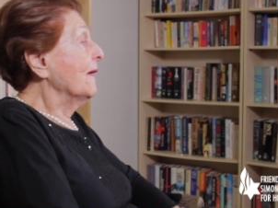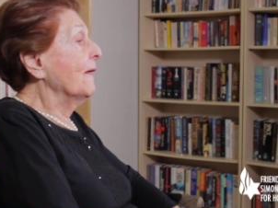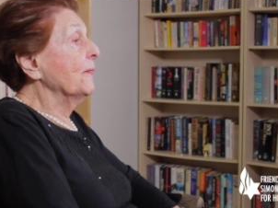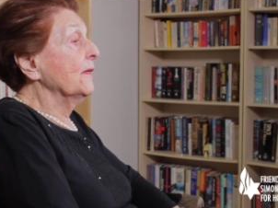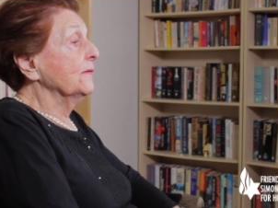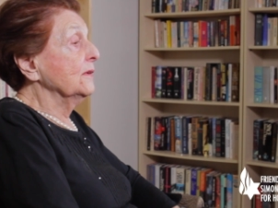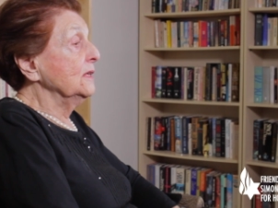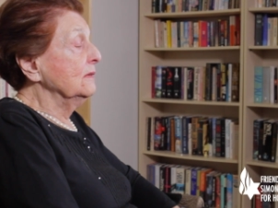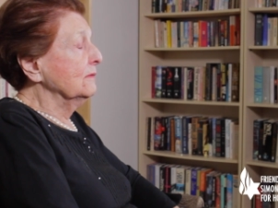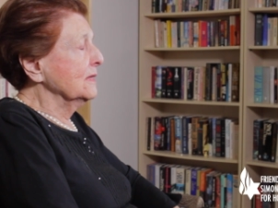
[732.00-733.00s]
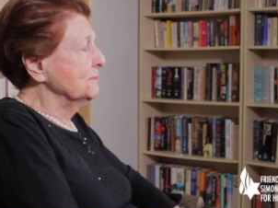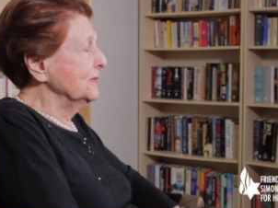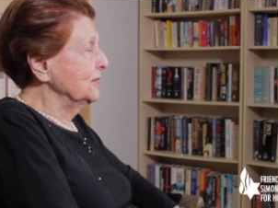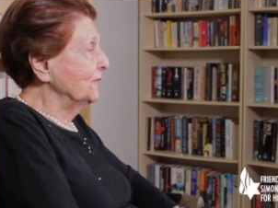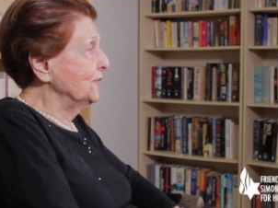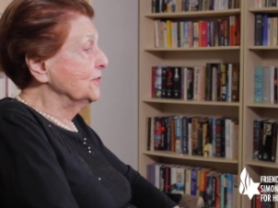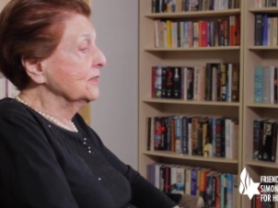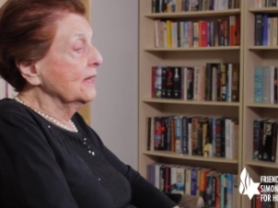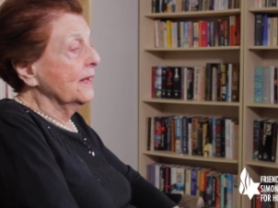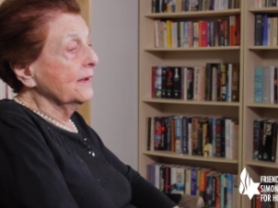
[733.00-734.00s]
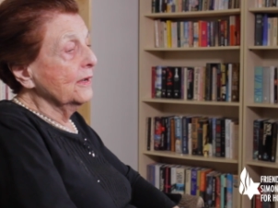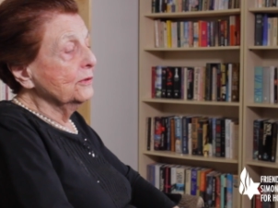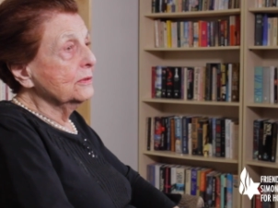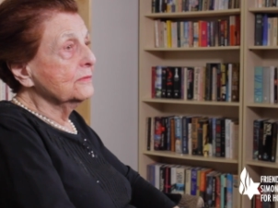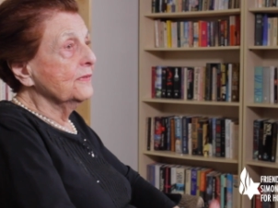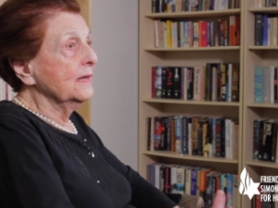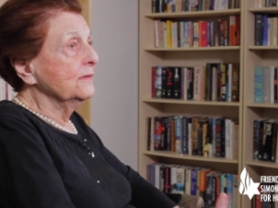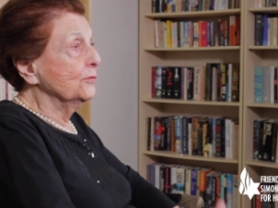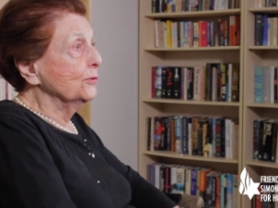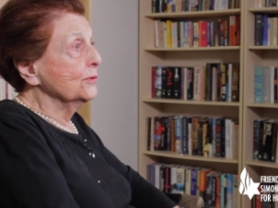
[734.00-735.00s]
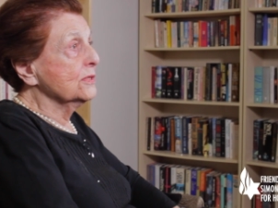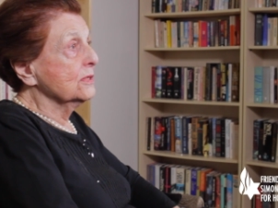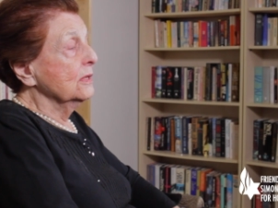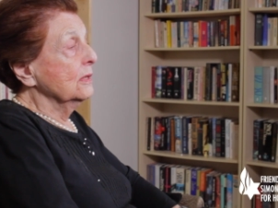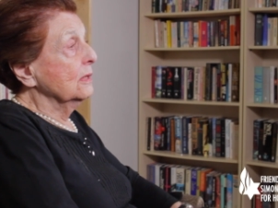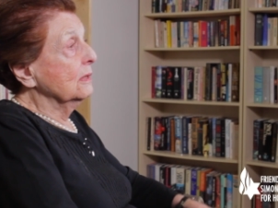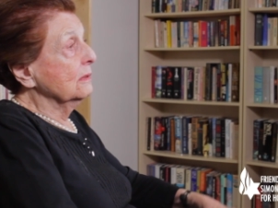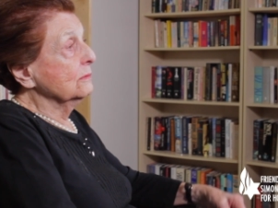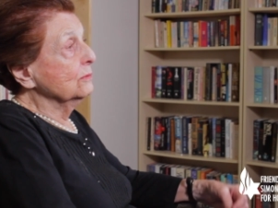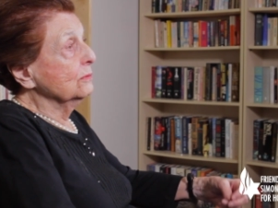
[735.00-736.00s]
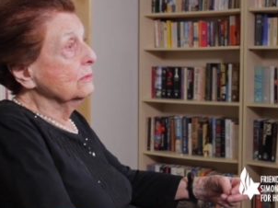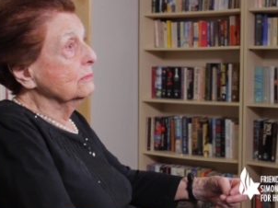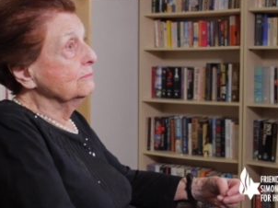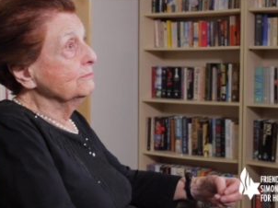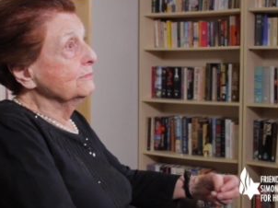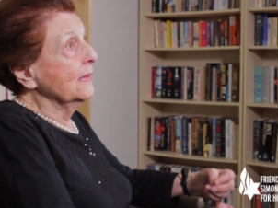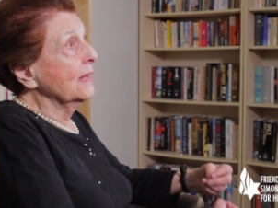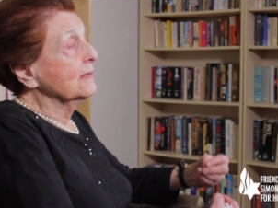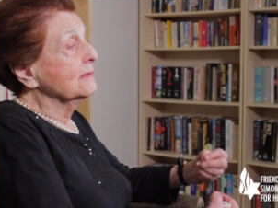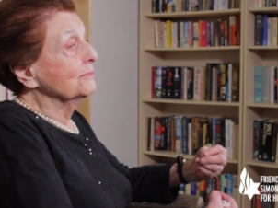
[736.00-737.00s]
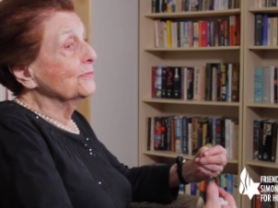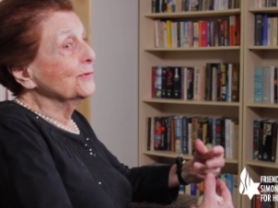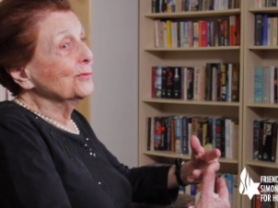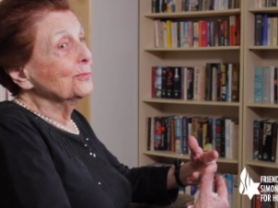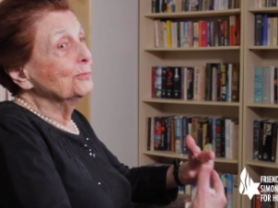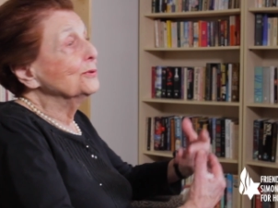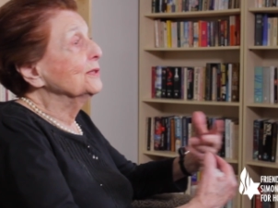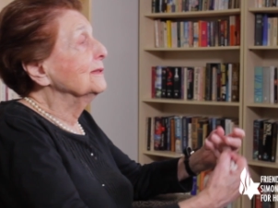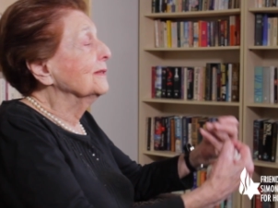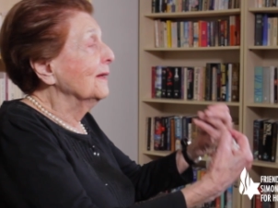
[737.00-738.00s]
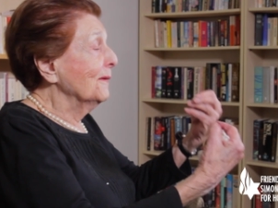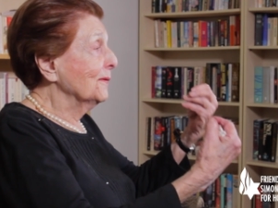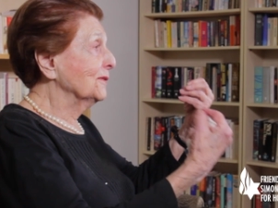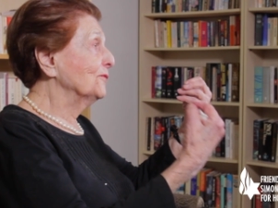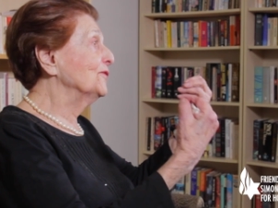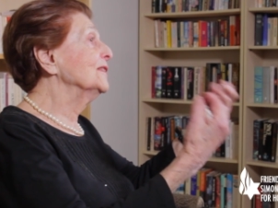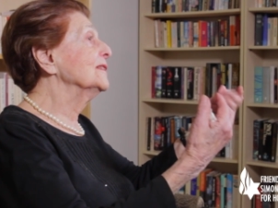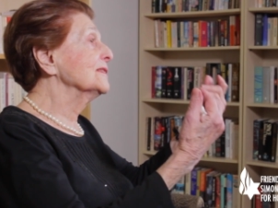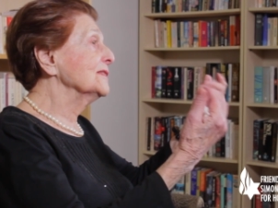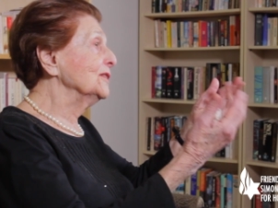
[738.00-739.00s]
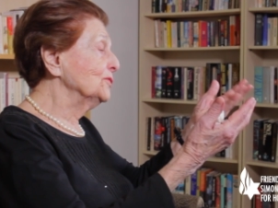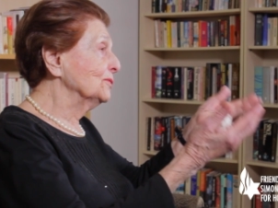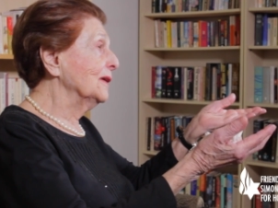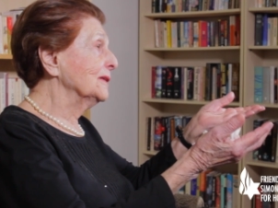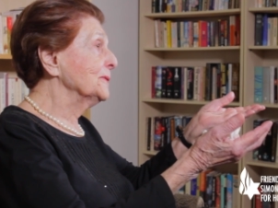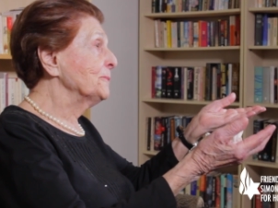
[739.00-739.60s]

and that the evil has been defeated. And I cannot find words to put the feelings into that.